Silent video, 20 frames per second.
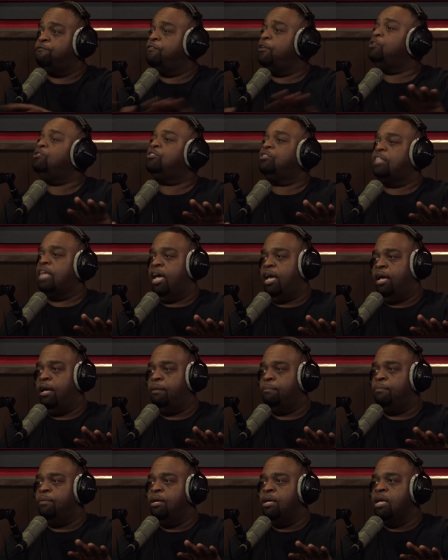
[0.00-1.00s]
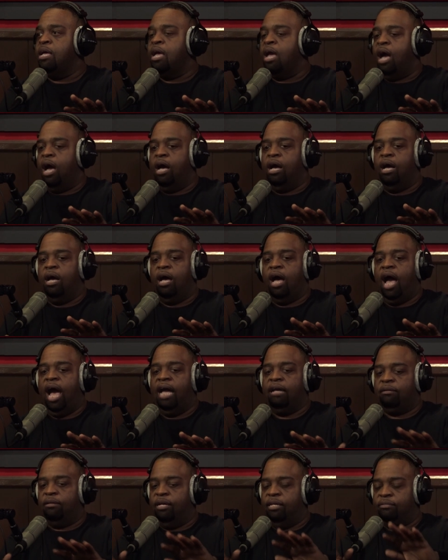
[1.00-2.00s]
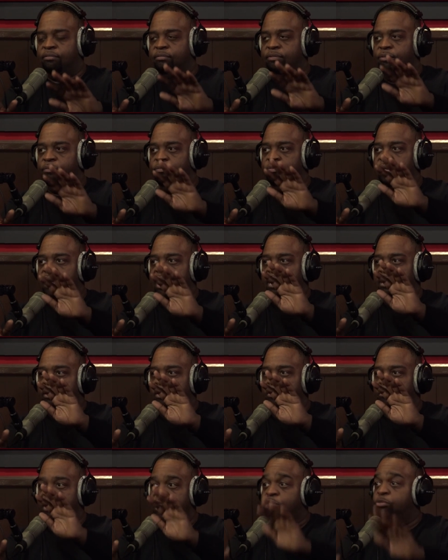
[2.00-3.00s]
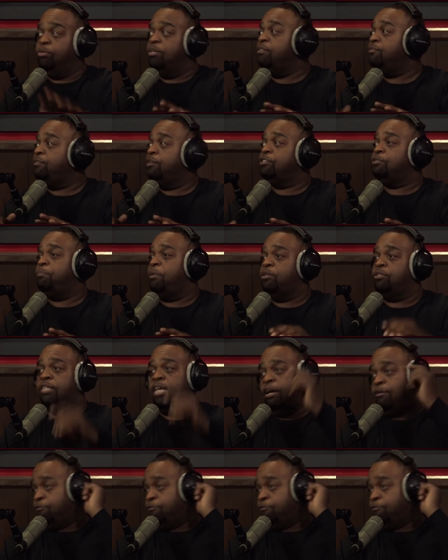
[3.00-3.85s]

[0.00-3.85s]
first time, uh, I when I on my twenty-first birthday,